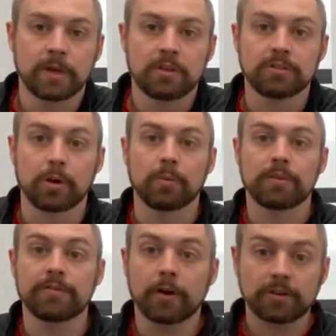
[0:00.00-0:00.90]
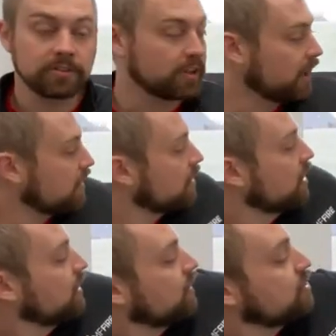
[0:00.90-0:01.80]
So the first thing
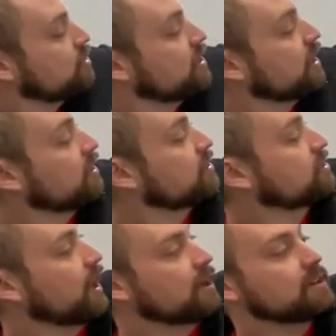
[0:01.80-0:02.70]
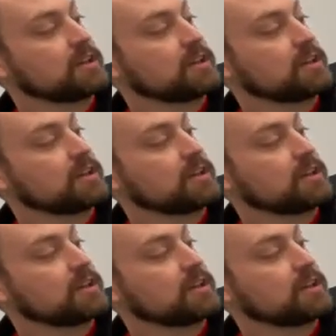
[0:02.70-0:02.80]
that you need to understand